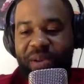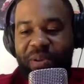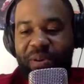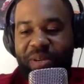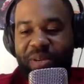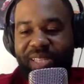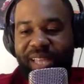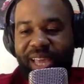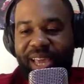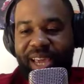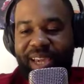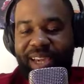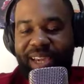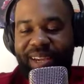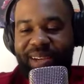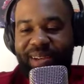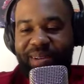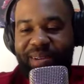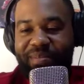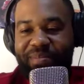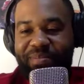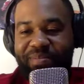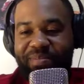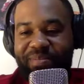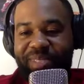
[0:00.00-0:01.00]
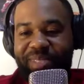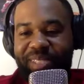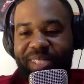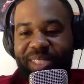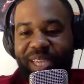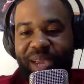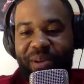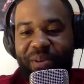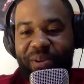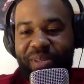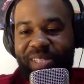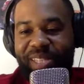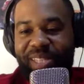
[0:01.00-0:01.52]
Shay was like
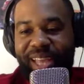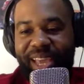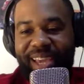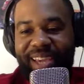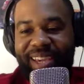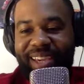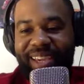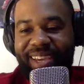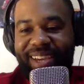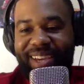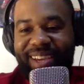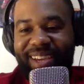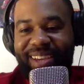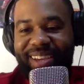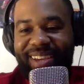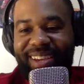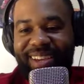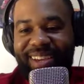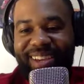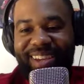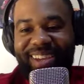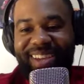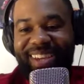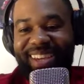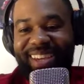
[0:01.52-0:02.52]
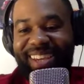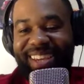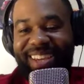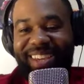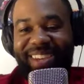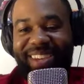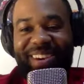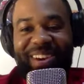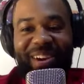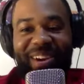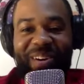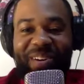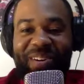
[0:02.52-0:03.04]

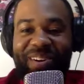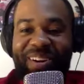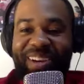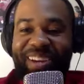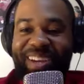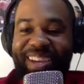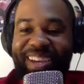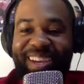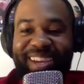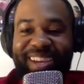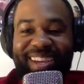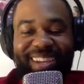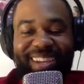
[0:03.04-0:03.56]
you know